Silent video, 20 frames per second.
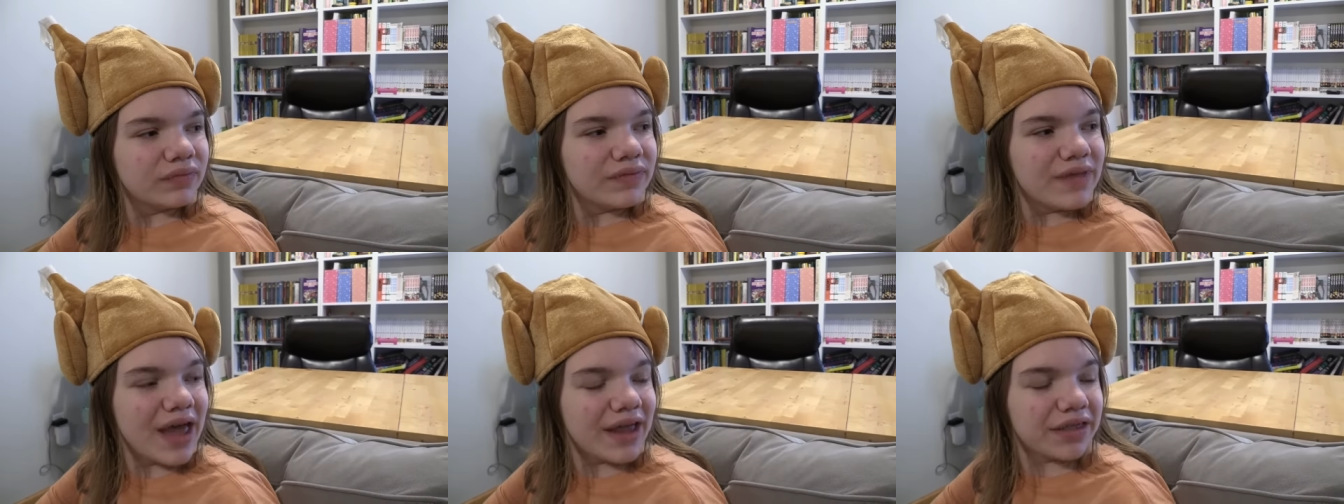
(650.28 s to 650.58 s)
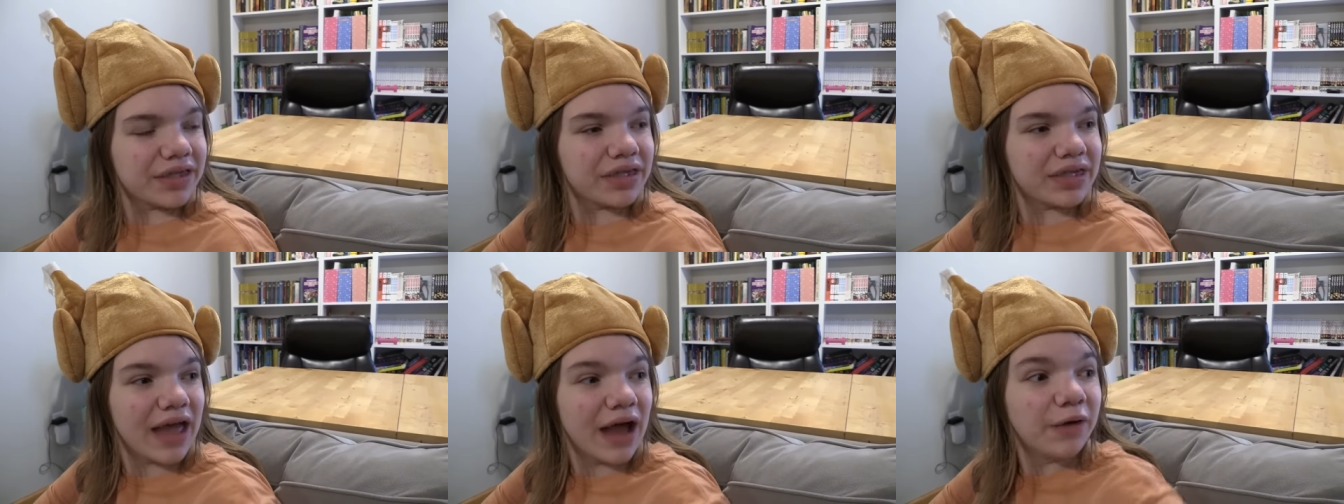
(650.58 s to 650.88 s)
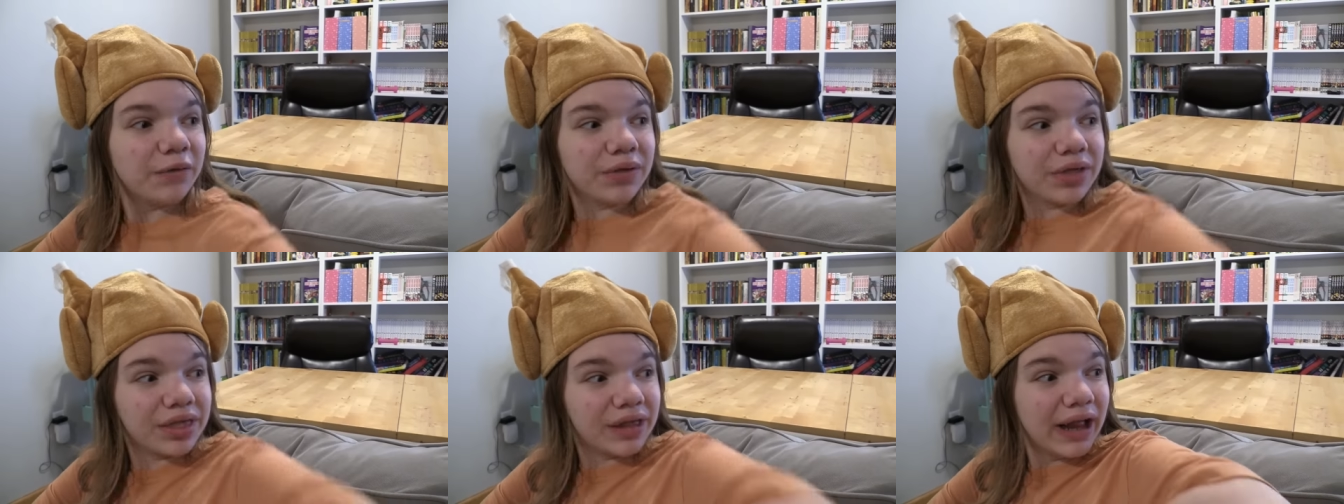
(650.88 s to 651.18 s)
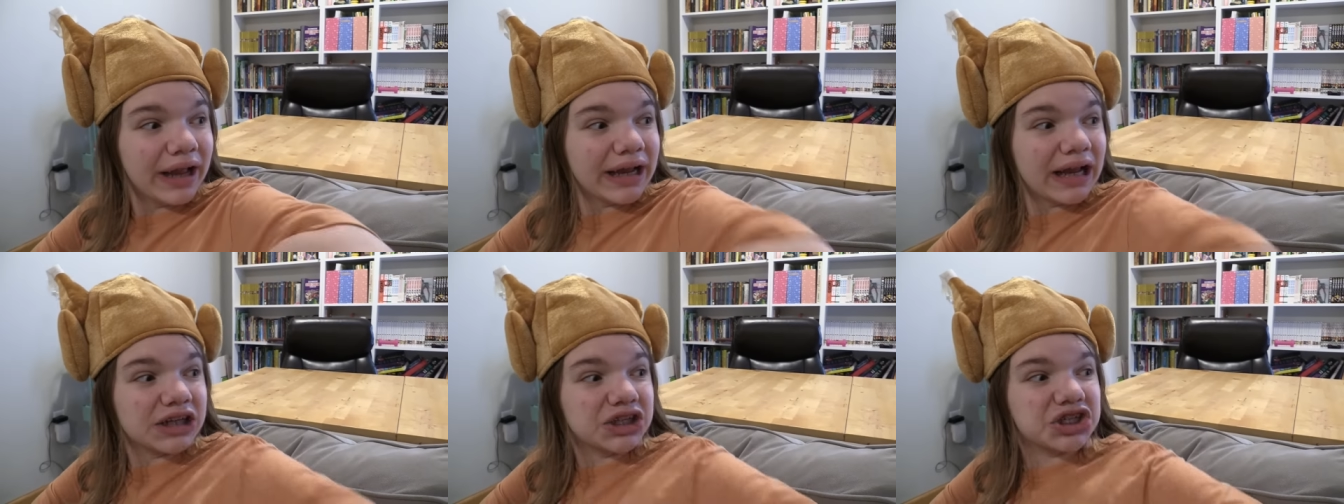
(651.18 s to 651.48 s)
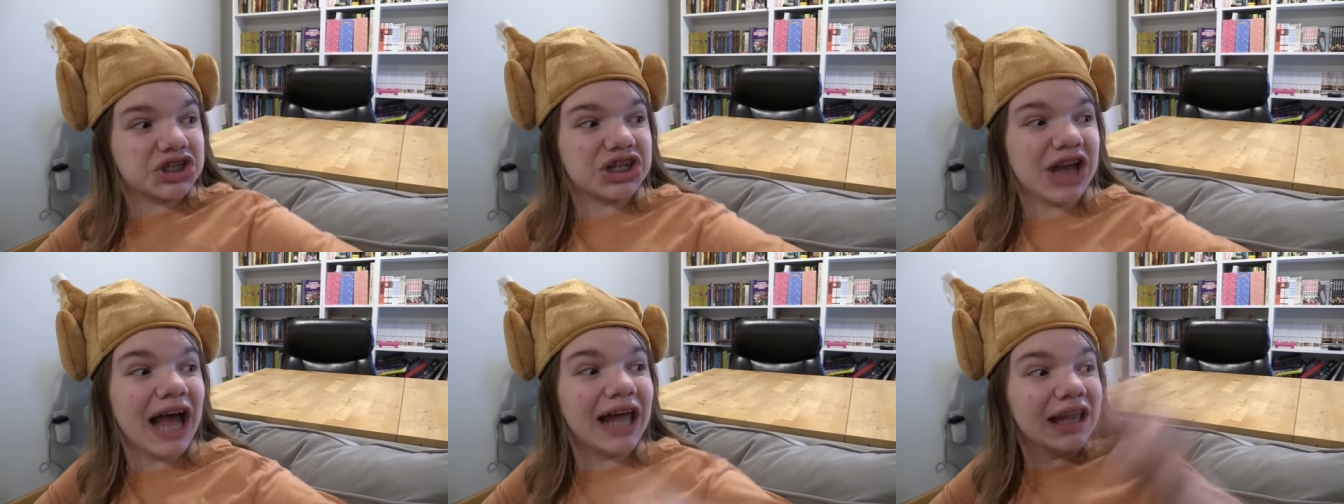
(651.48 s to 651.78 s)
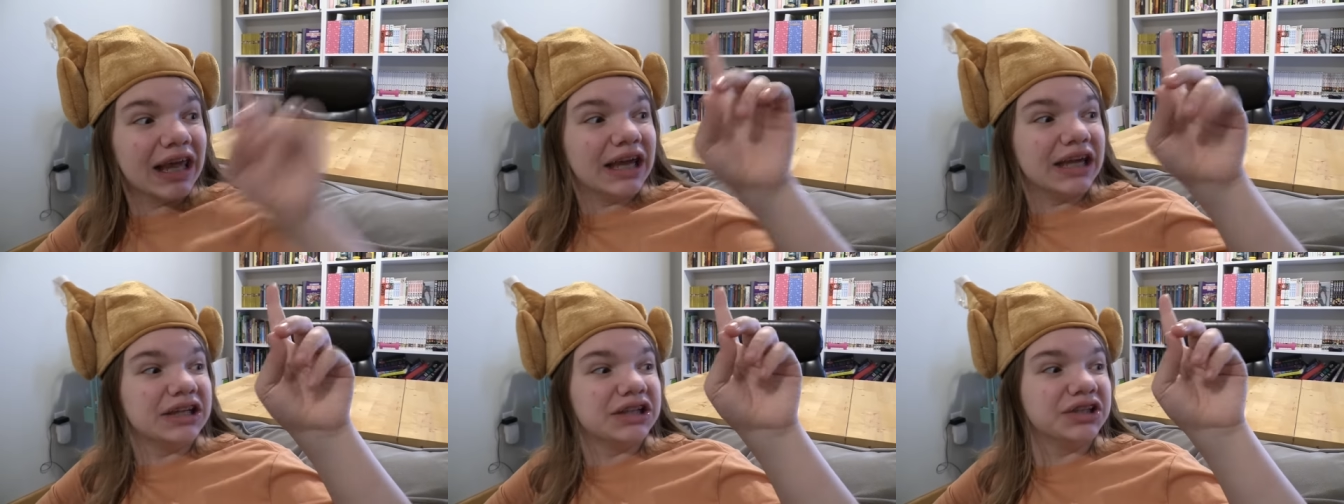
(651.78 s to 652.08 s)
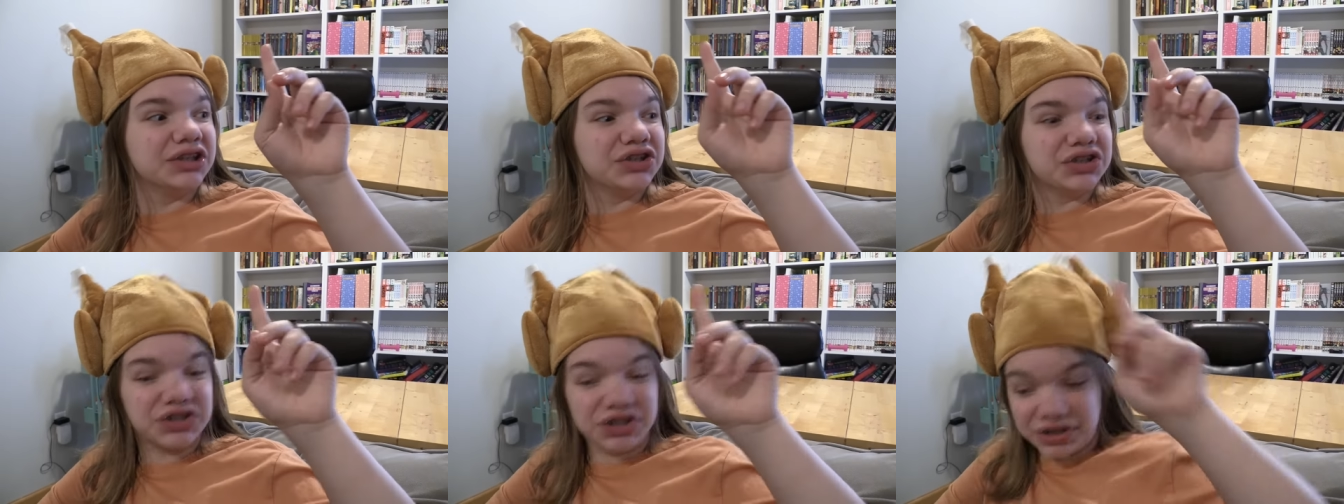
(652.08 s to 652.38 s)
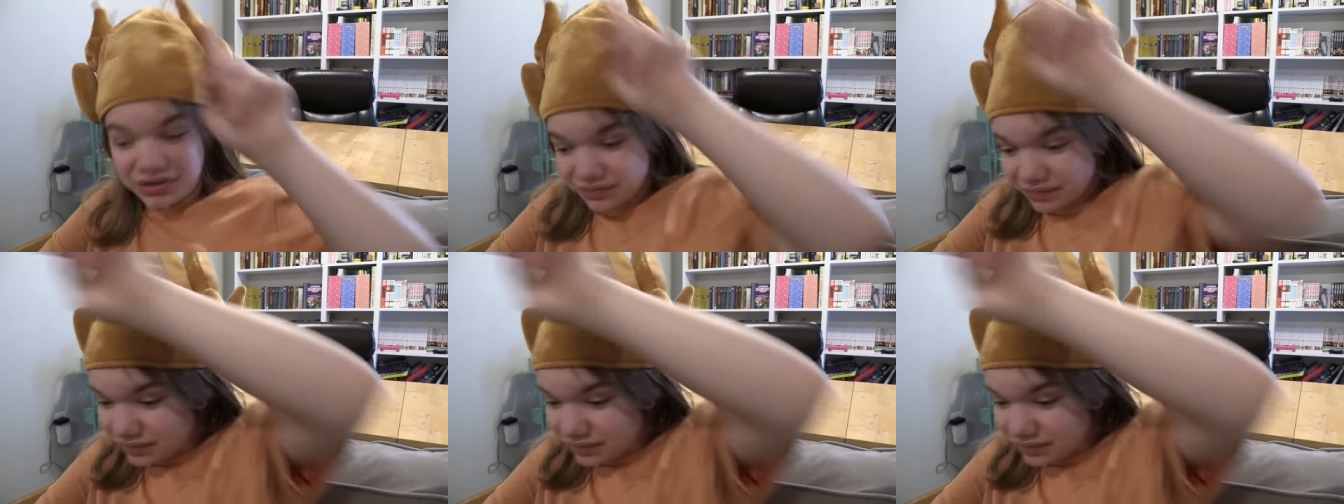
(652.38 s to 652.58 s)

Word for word: That sounds like a challenge!